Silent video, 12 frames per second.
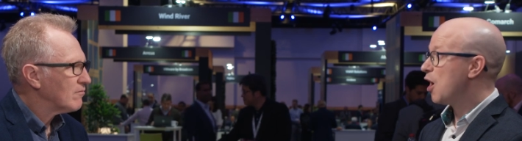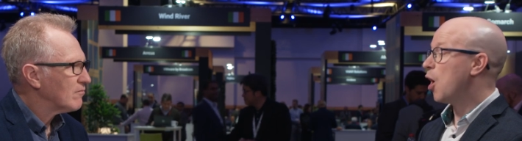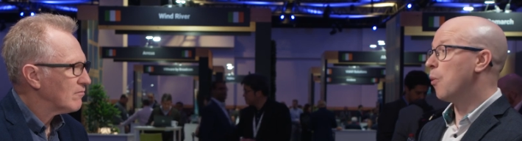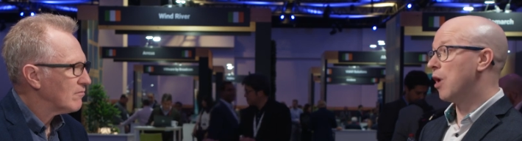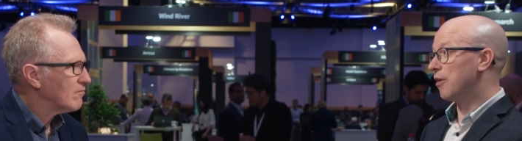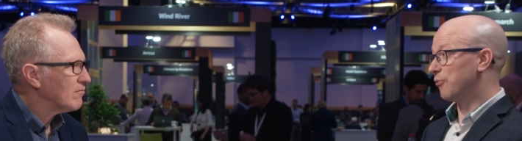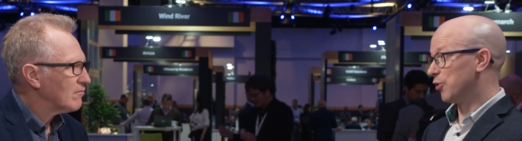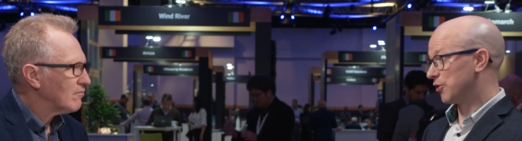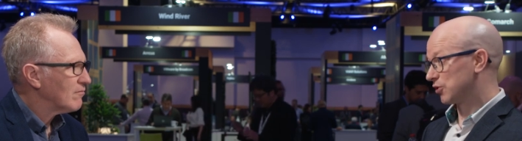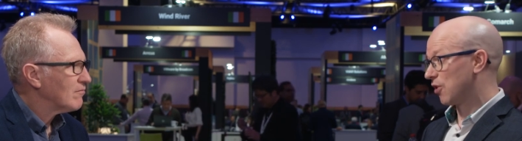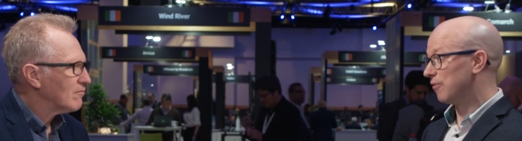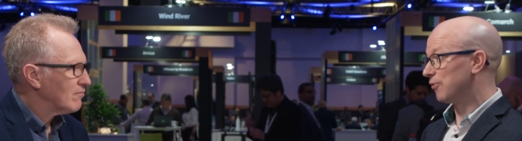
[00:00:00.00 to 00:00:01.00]
Speaker 1: aware of what
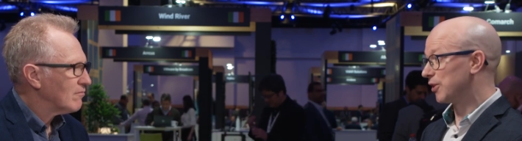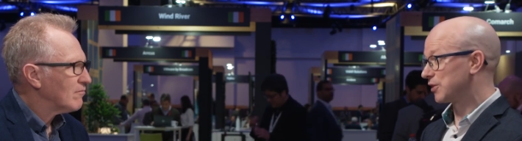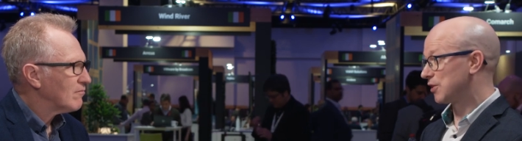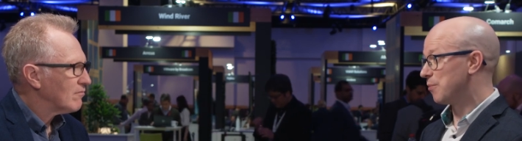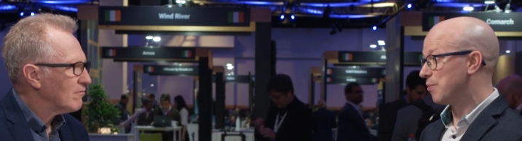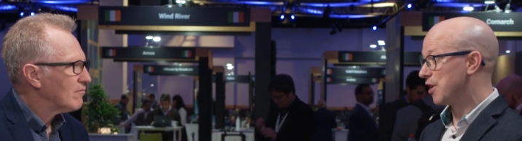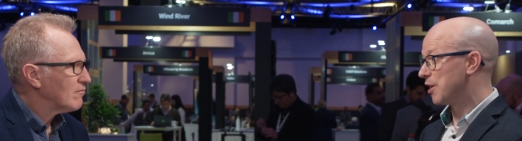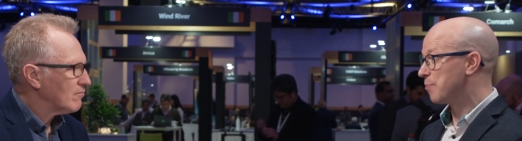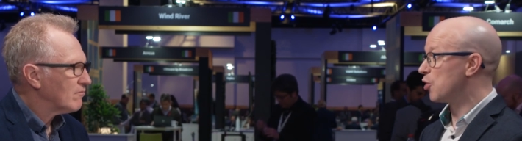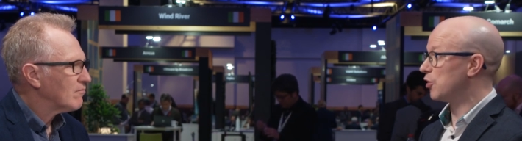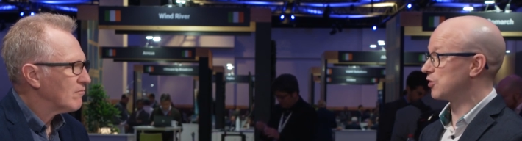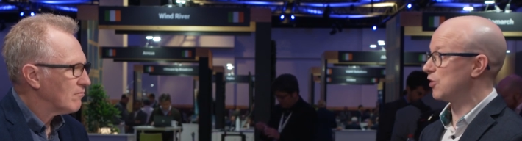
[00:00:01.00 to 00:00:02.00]
those conflicts can be,
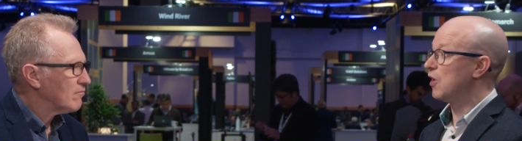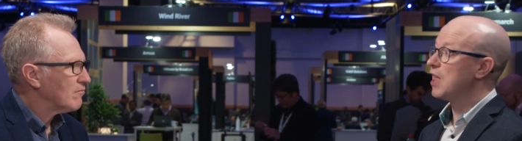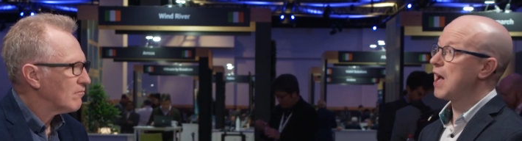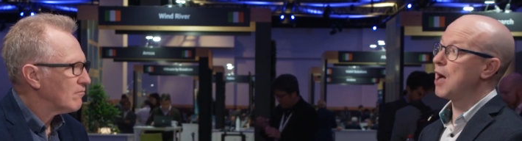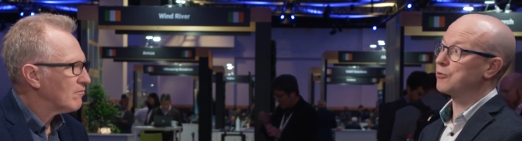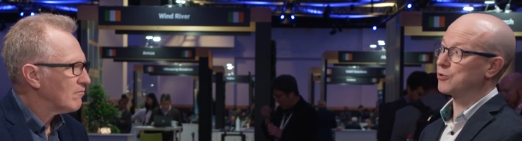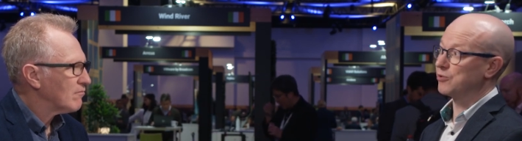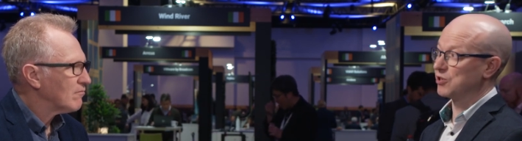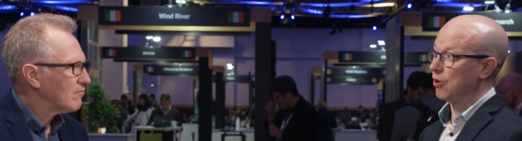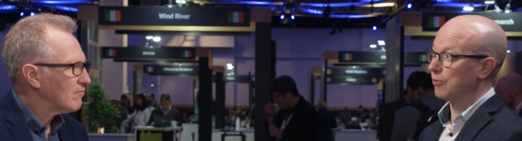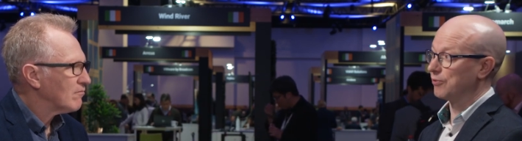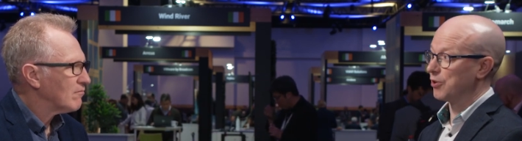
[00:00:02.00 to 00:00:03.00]
but also how to
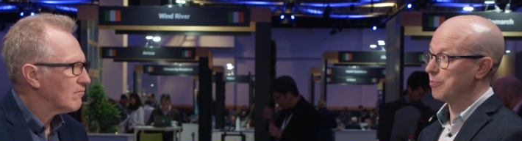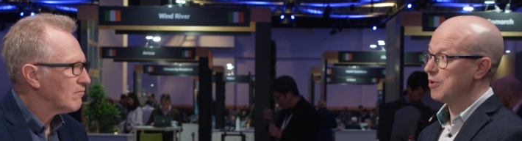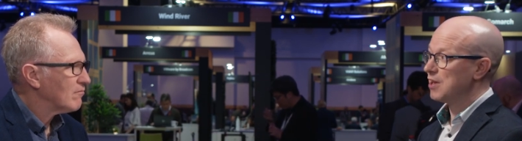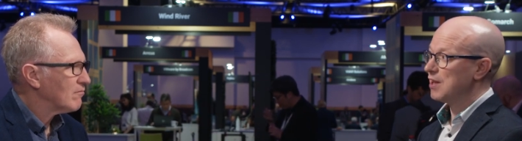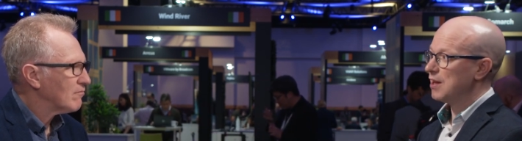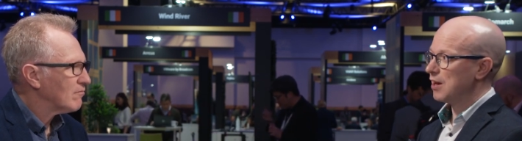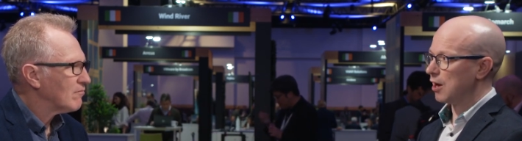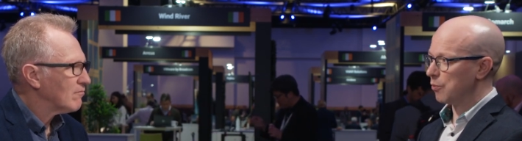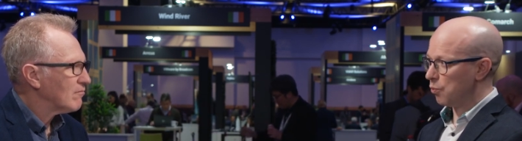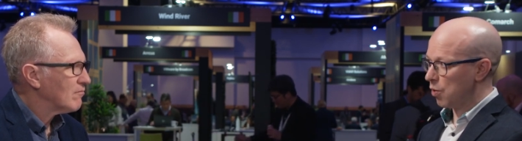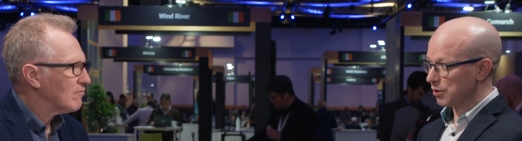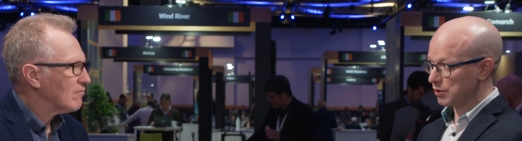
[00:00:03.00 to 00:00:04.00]
resolve them.
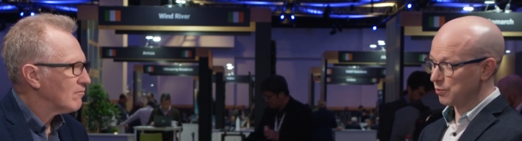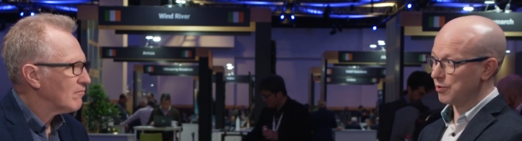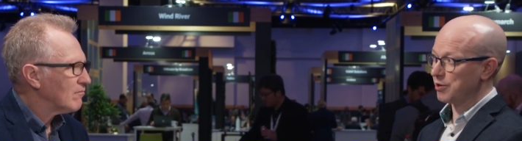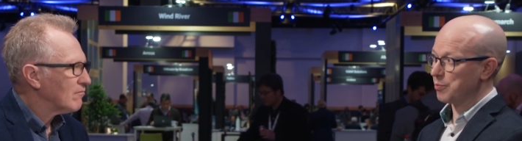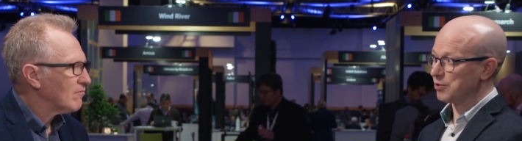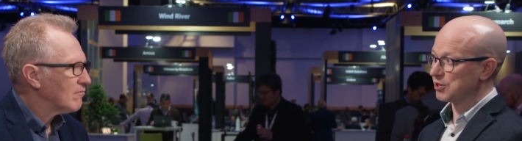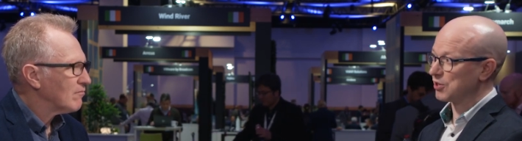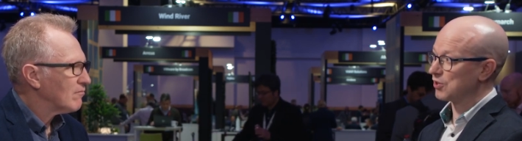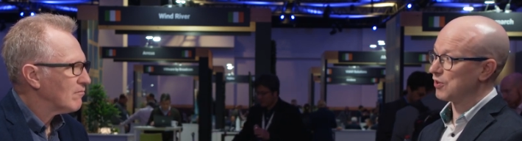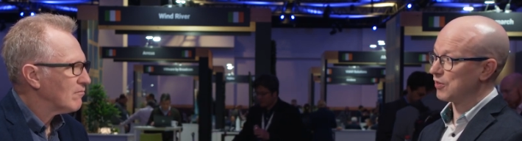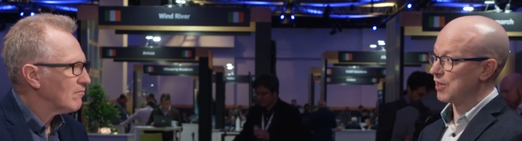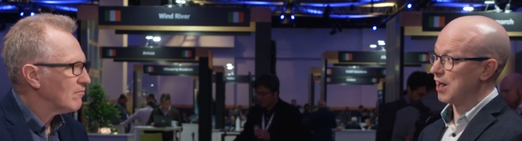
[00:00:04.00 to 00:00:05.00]
And once we're in a
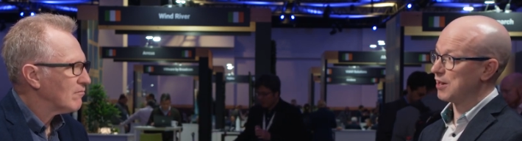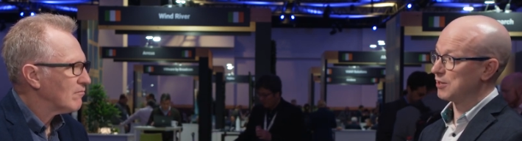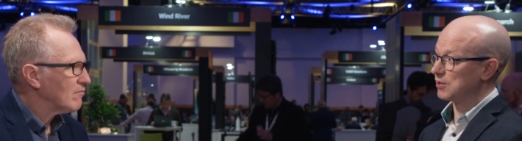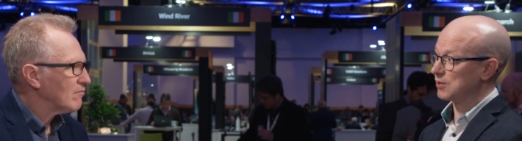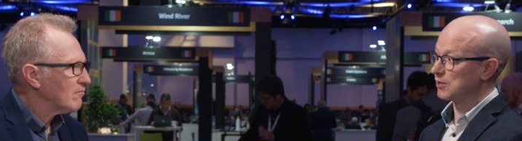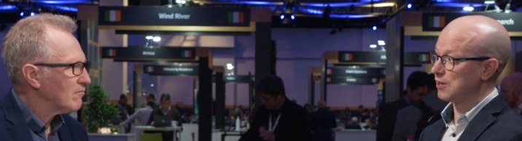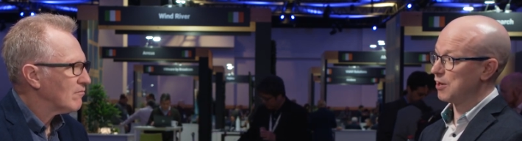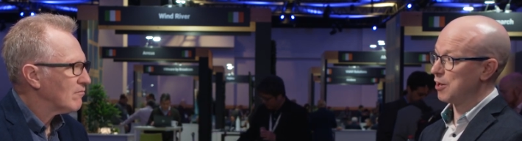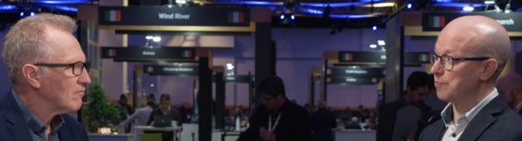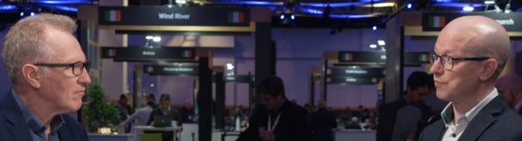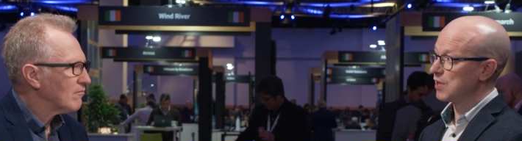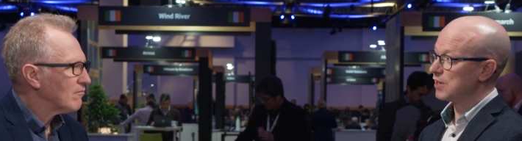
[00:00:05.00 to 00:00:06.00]
position that that is
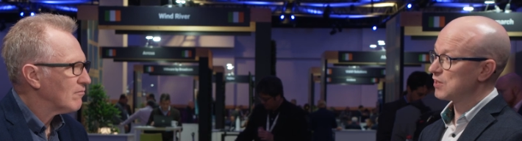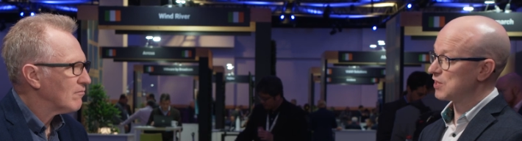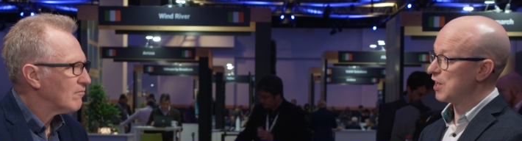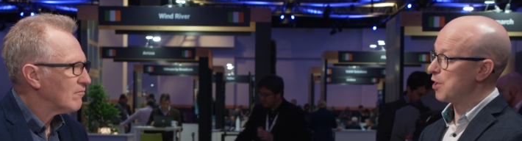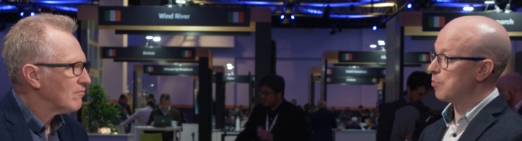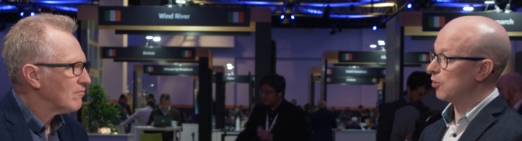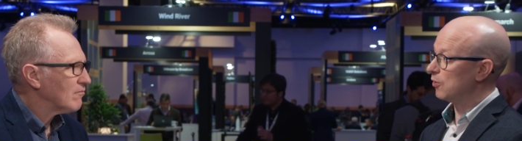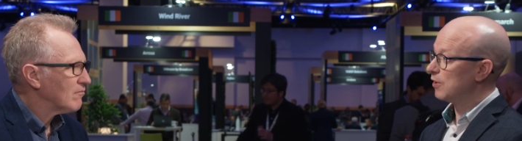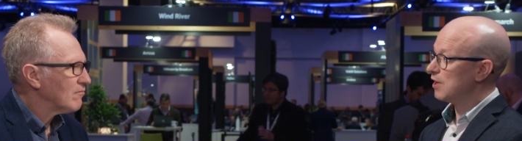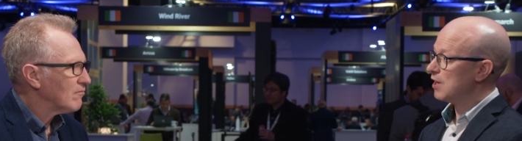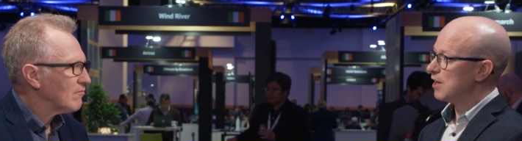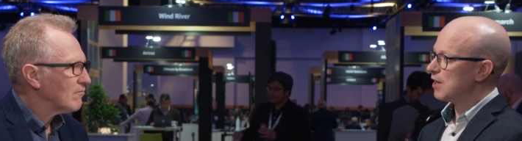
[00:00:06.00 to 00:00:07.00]
um, stable,
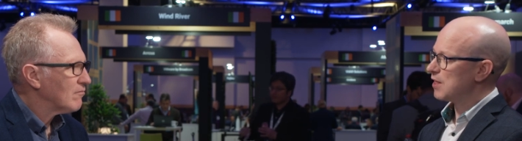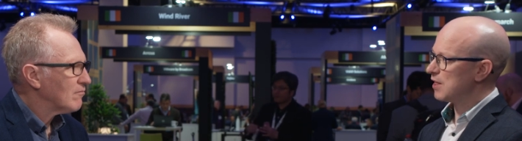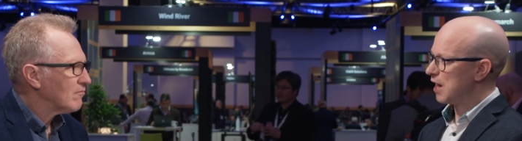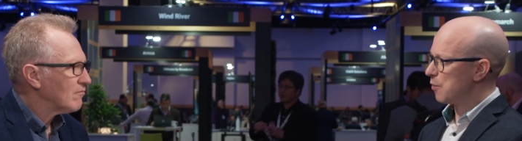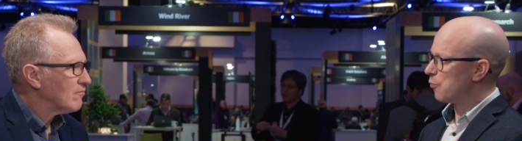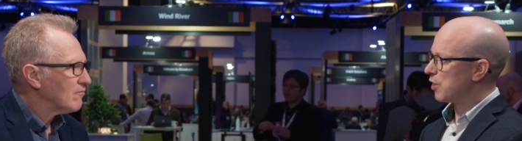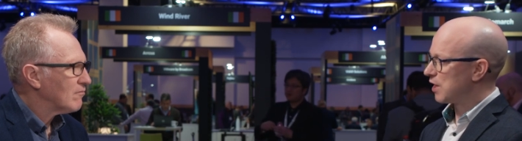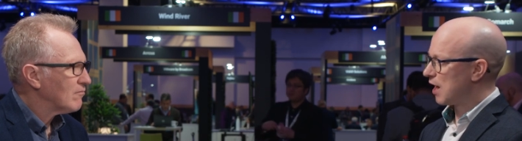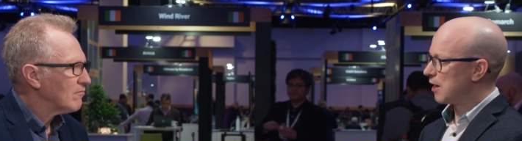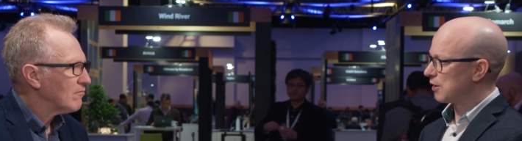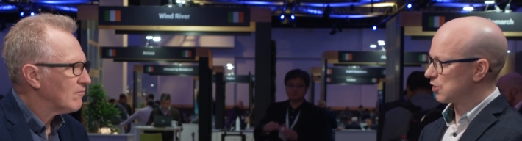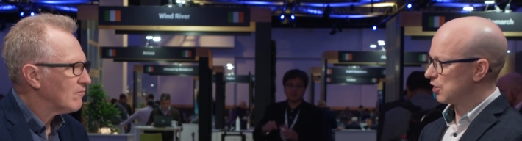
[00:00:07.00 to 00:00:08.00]
then we
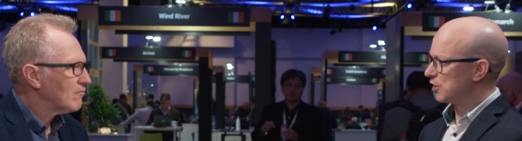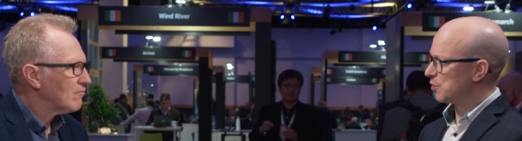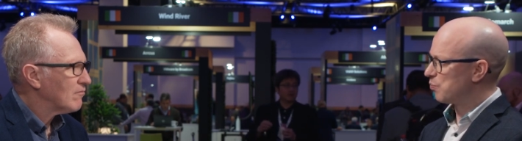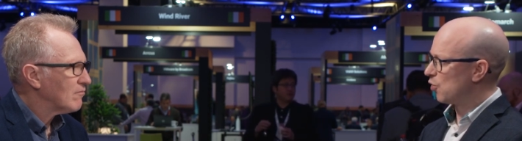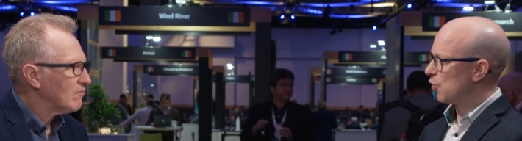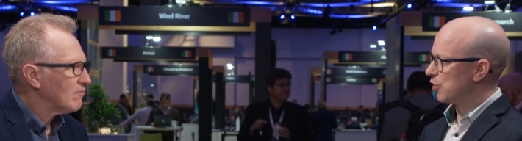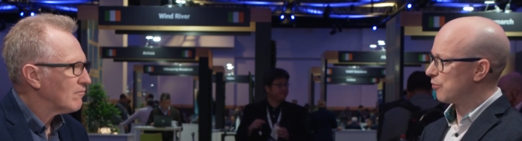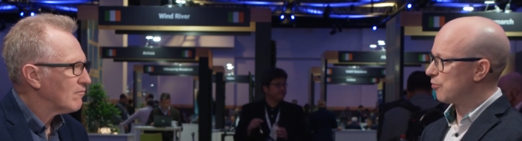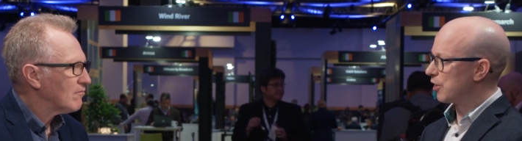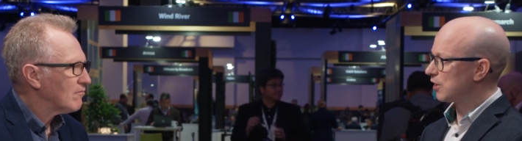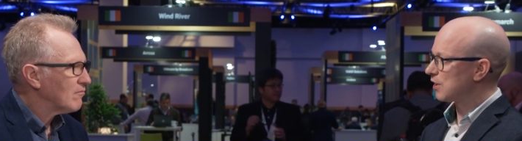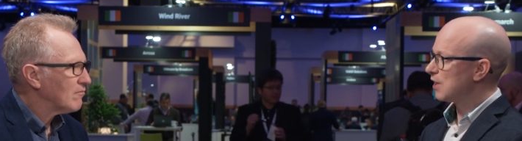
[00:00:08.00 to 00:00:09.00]
can actually deploy the
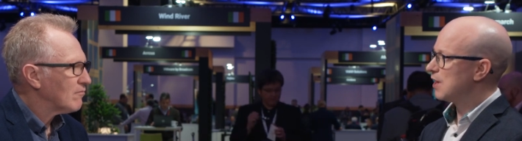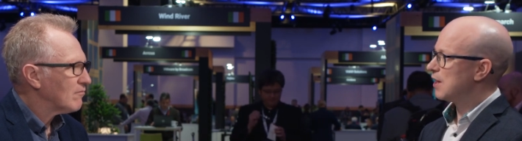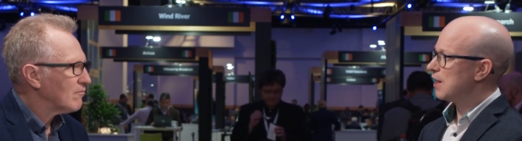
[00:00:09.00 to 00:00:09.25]
RIC,